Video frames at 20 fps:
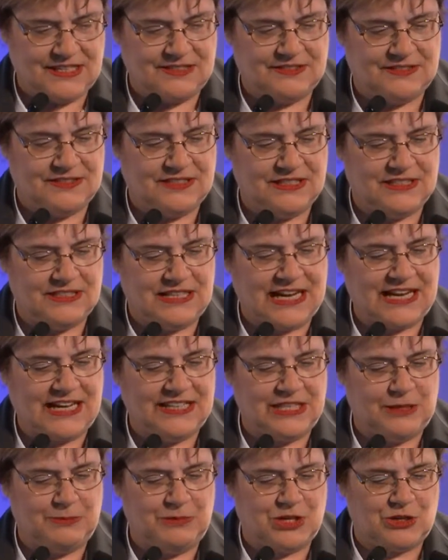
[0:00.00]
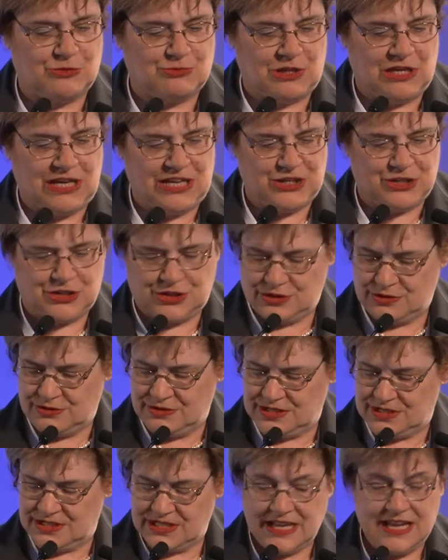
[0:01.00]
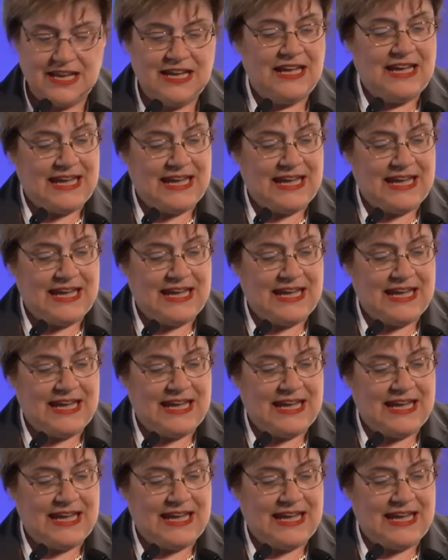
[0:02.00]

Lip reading: and Academic Relations